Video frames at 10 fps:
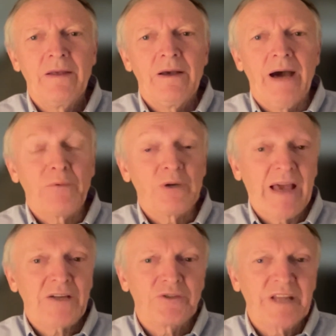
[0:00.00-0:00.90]
I would
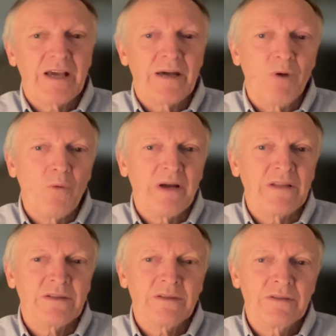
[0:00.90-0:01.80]
like to take a
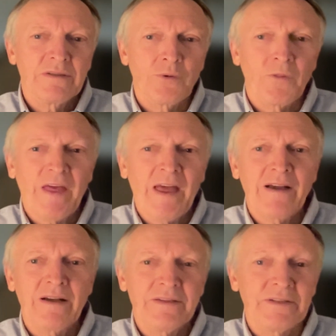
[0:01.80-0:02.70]
moment to
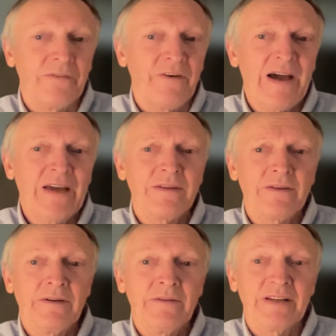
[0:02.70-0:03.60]
thank the
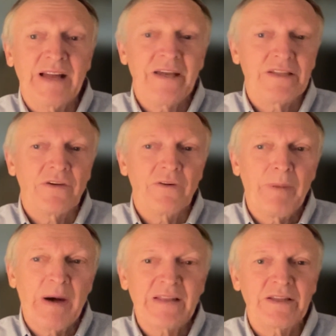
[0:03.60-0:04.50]
wide variety
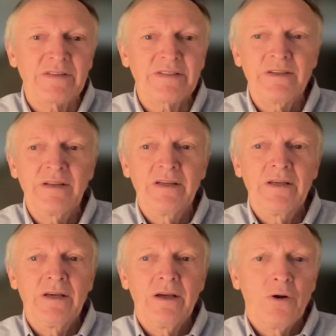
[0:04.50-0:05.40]
of partners
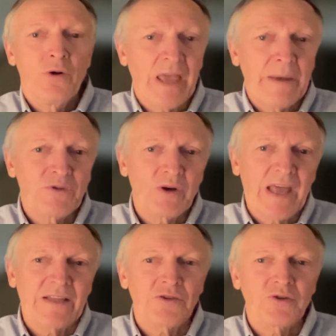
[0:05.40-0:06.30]
who came
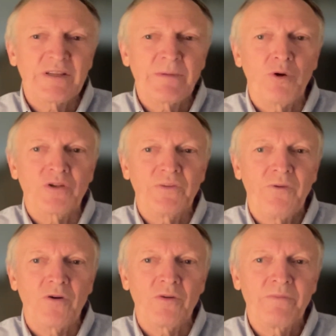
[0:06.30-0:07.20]
together to support the
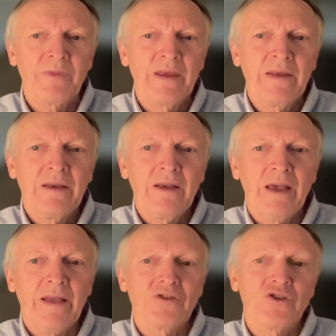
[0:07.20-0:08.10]
forum
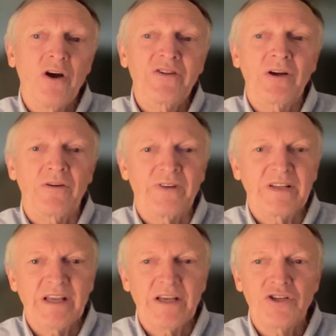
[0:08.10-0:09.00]
and join the
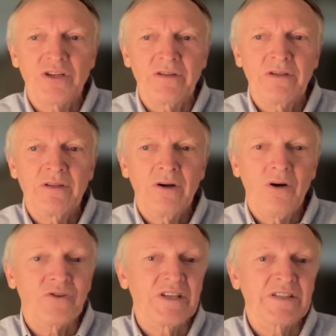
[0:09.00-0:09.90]
conversation
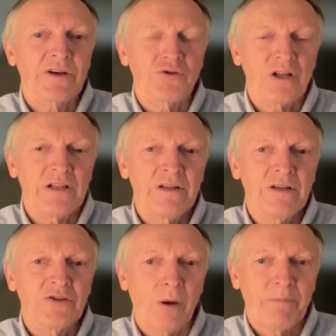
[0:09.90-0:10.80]
on these crucial
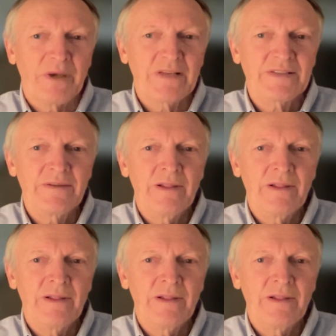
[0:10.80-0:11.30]
topics.